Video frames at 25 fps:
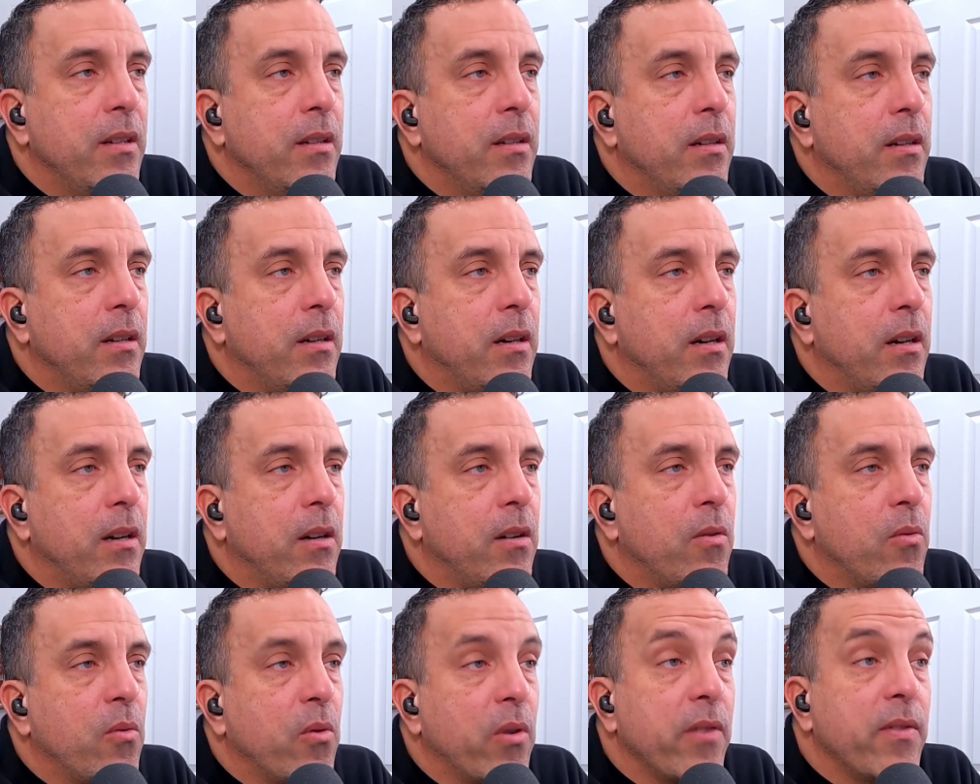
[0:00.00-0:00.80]

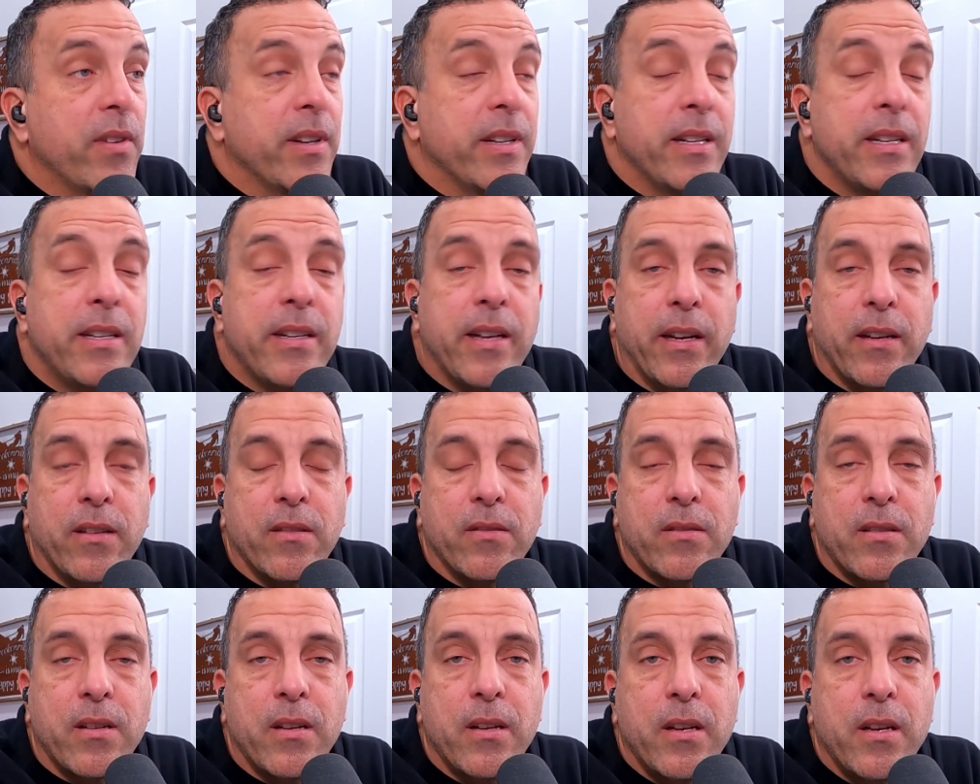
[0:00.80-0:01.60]
or even
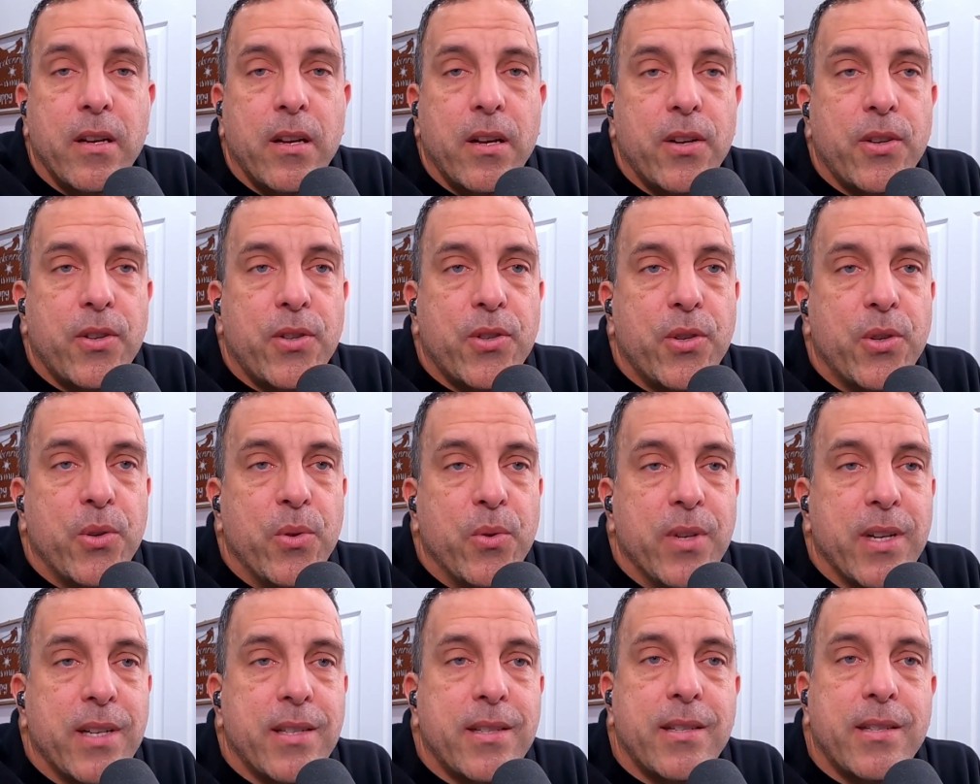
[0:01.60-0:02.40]
details to
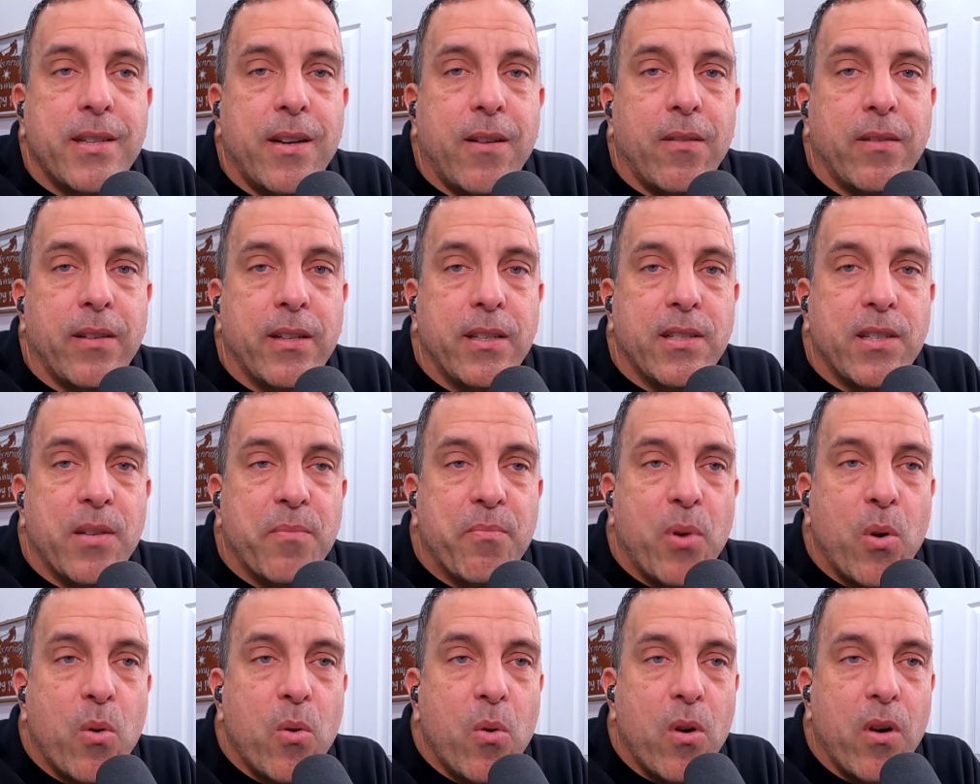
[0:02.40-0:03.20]
necessarily
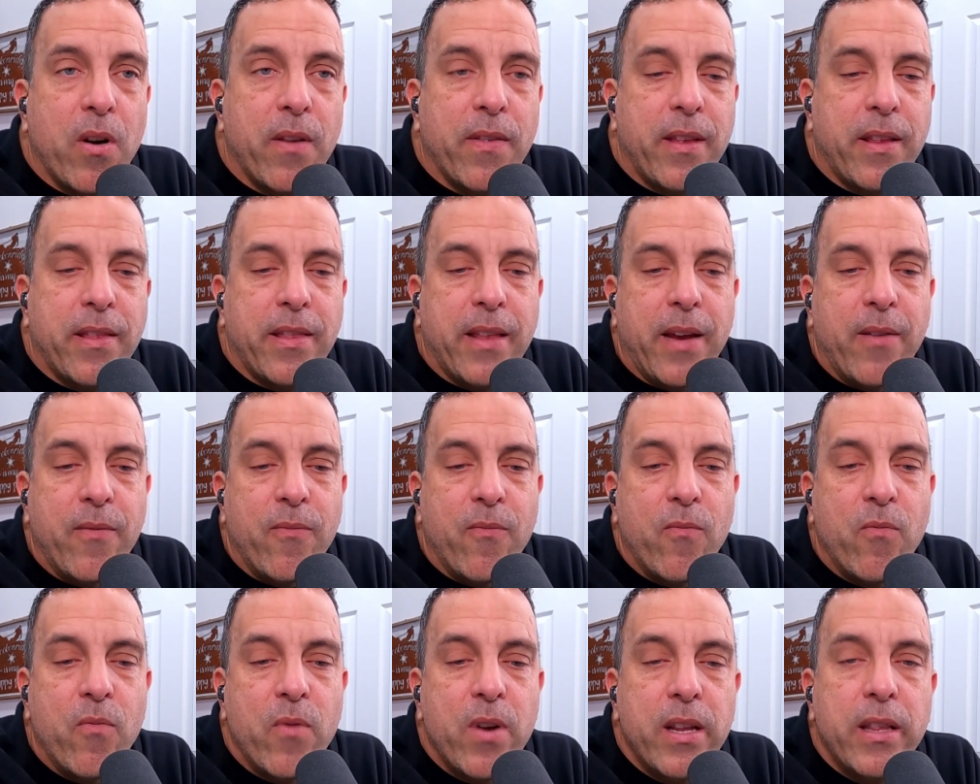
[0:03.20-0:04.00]
support that they
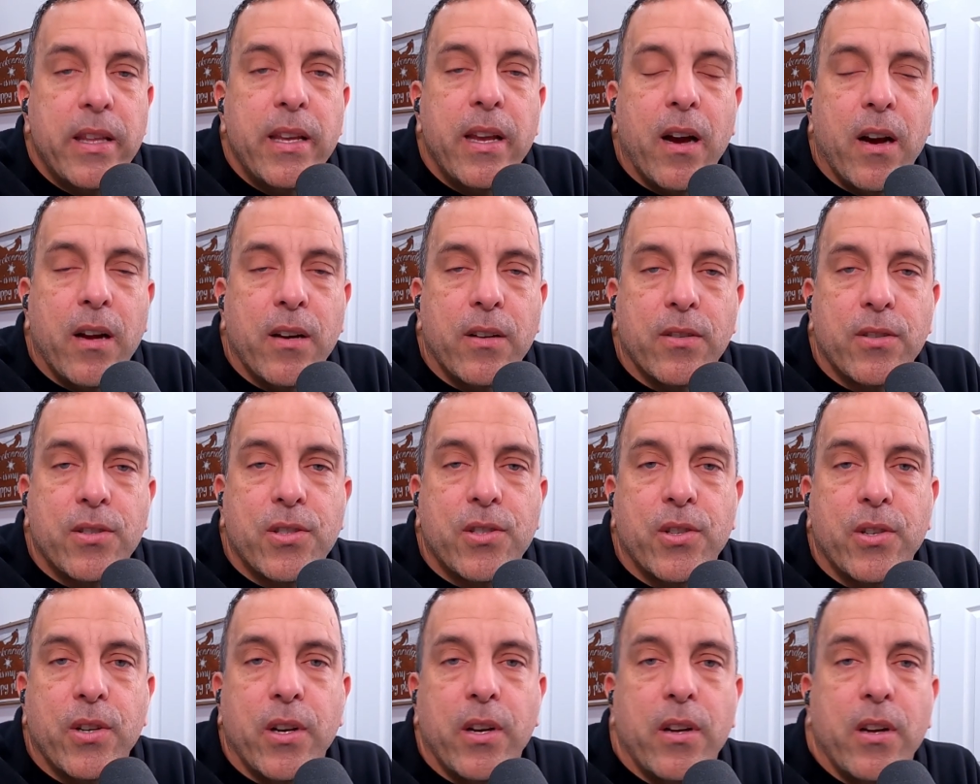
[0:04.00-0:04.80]
really
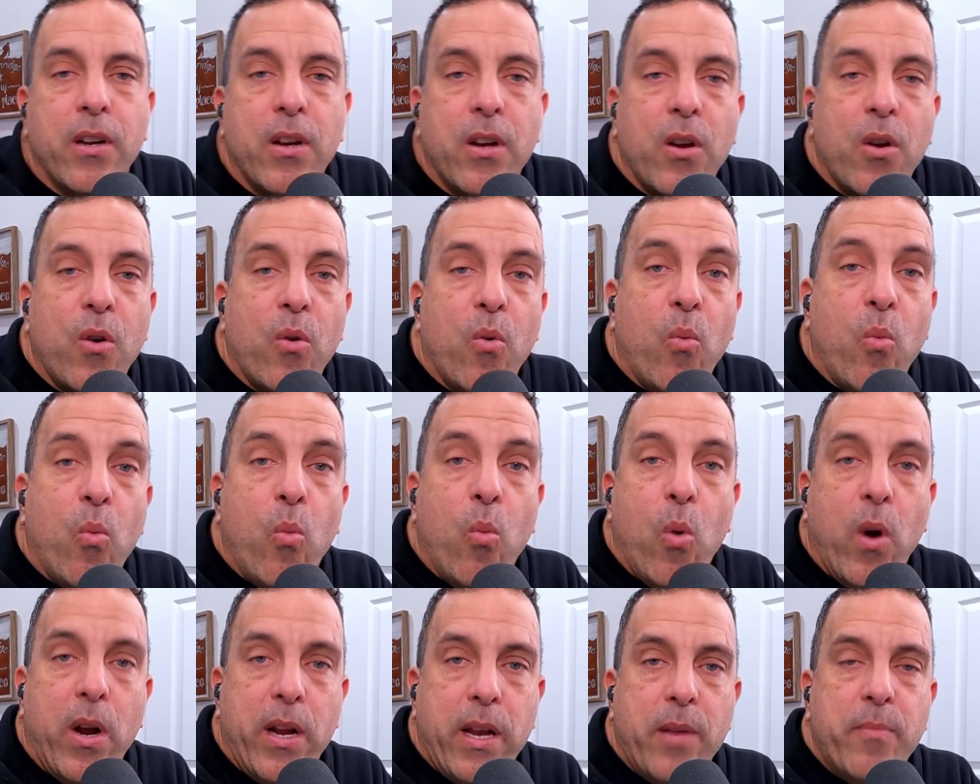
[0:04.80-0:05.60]
understood
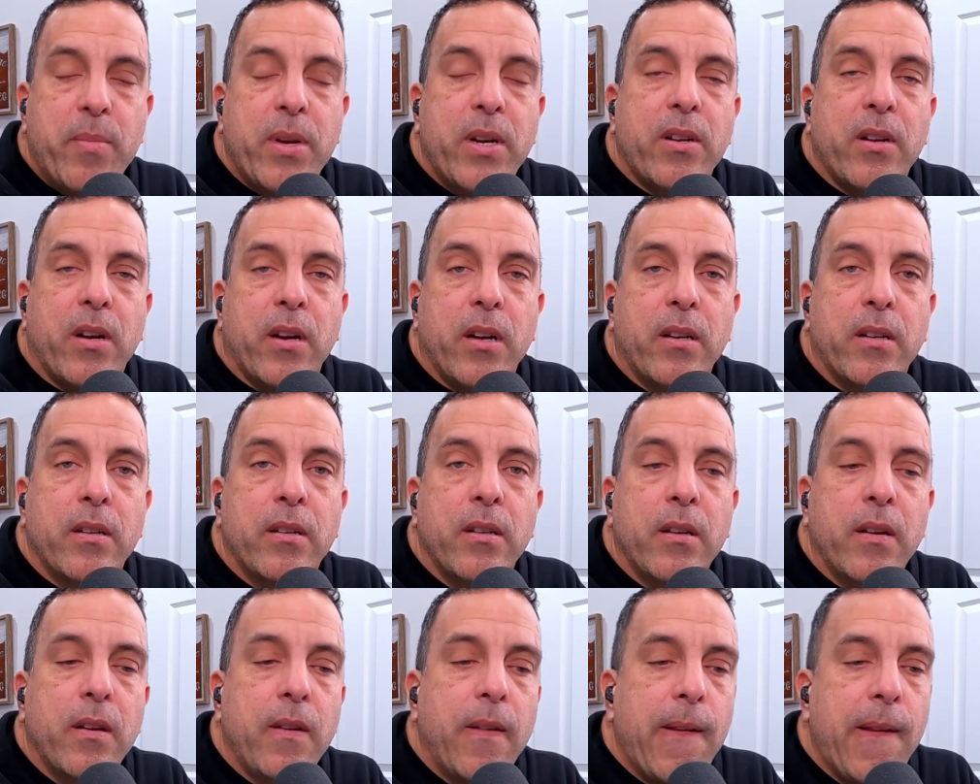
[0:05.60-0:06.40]
what had been done,
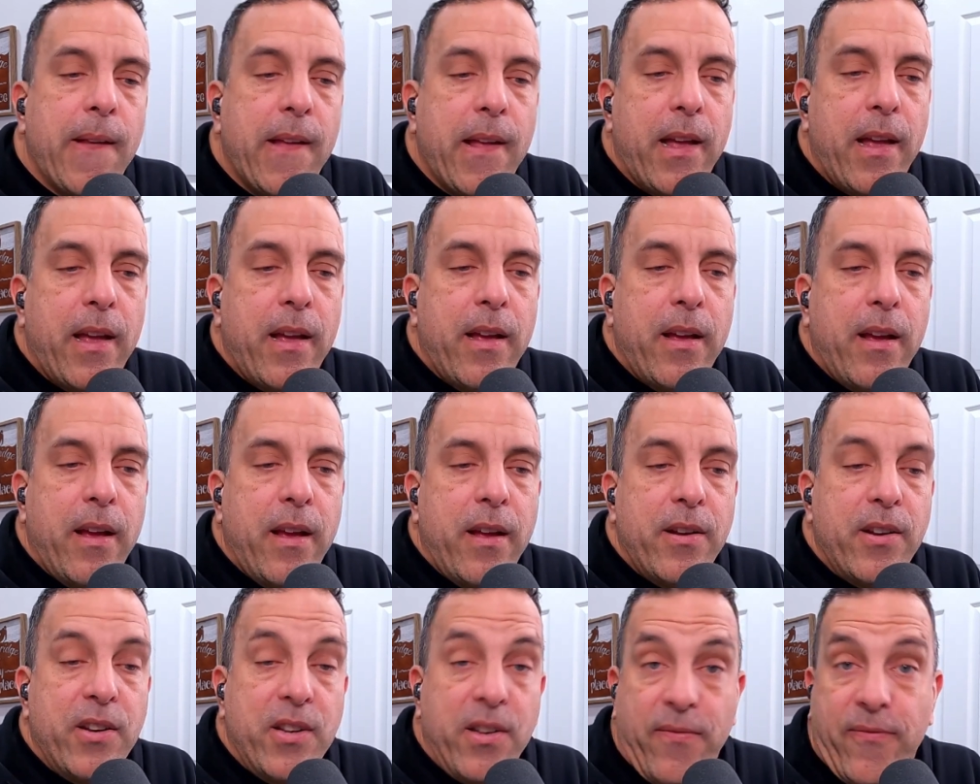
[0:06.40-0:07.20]

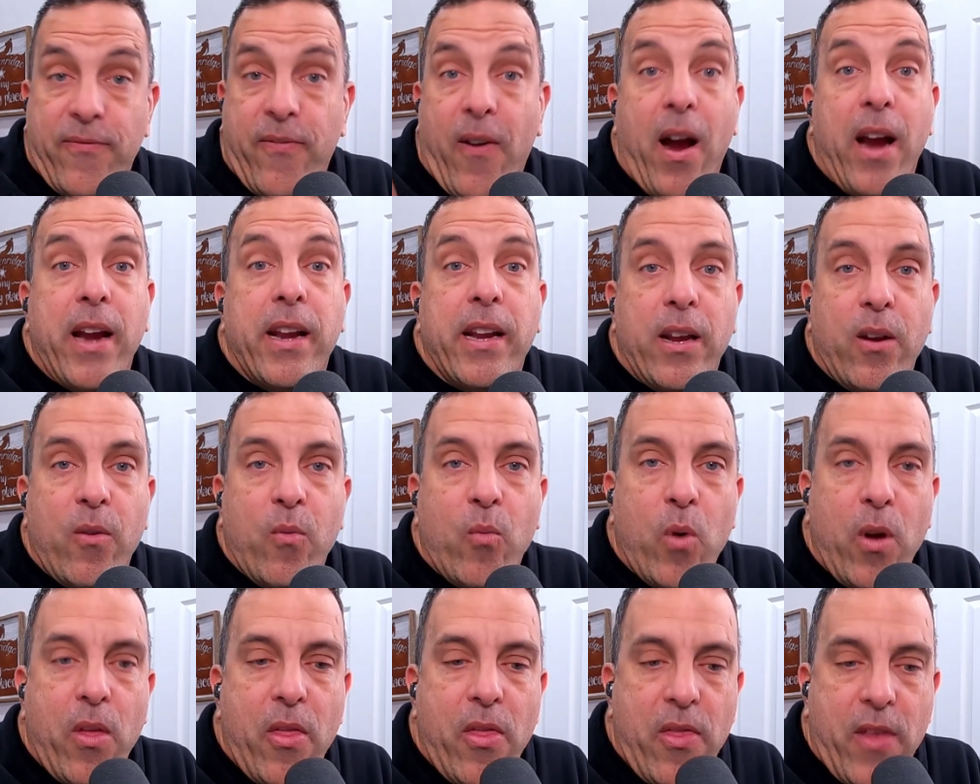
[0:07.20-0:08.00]
defining
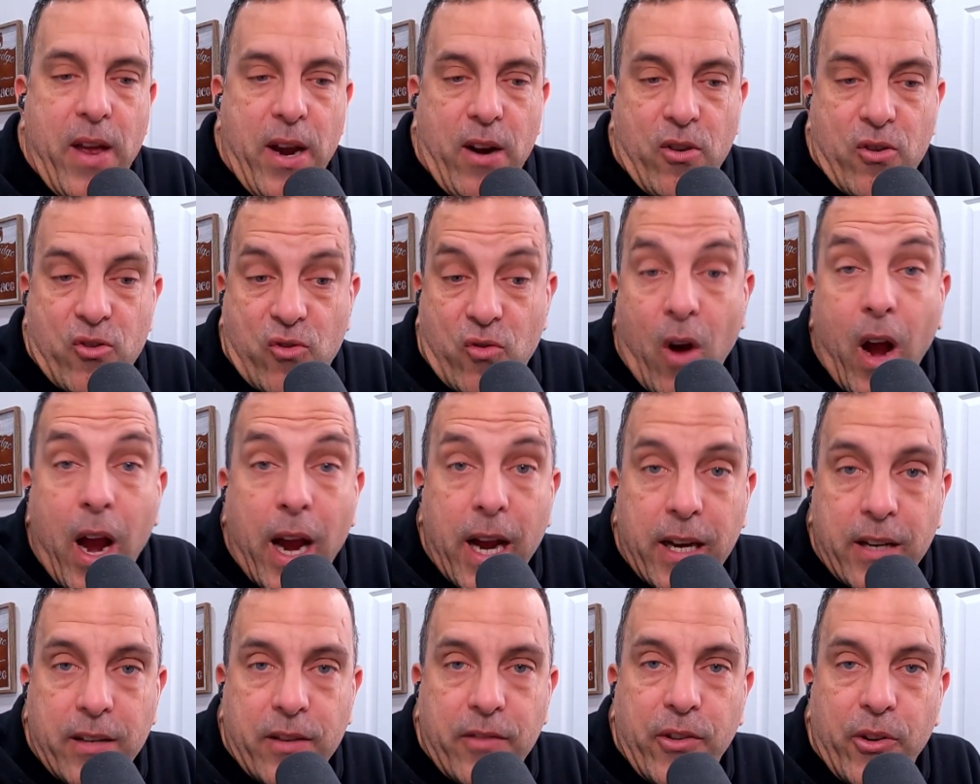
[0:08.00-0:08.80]
what they're
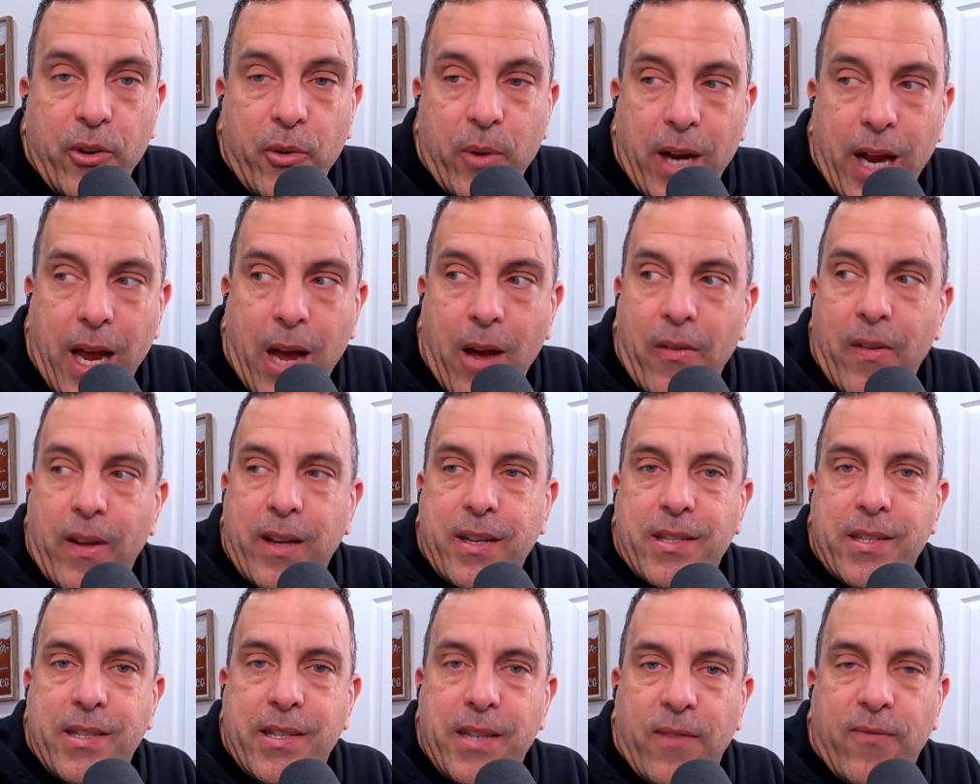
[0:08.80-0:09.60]
trying to do and how
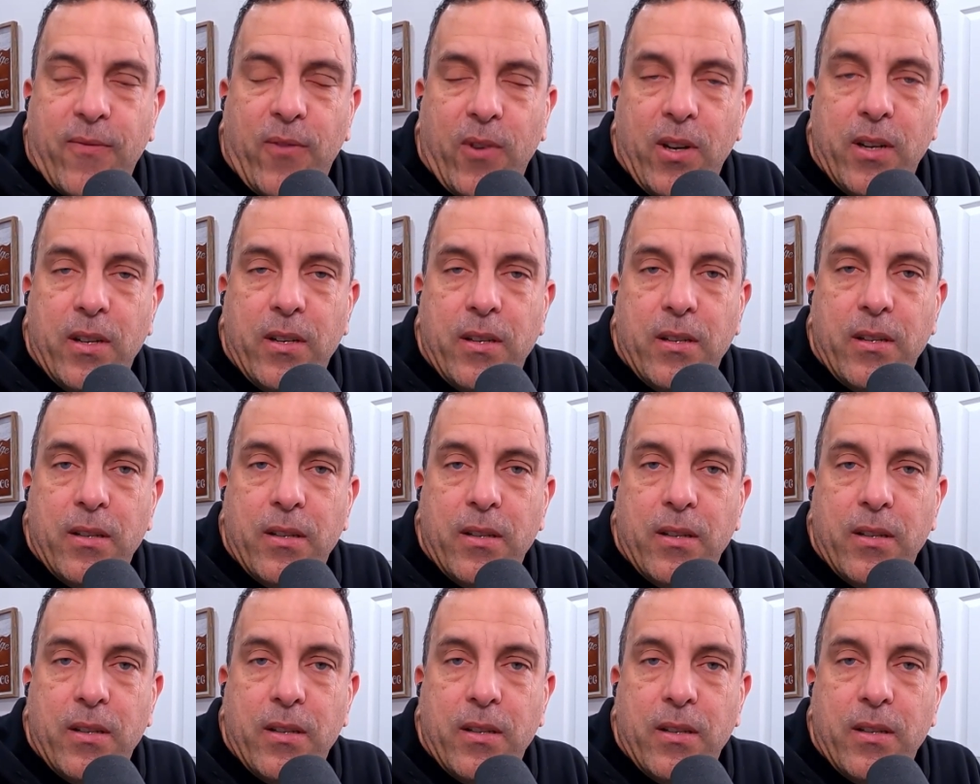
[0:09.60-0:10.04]
that's different.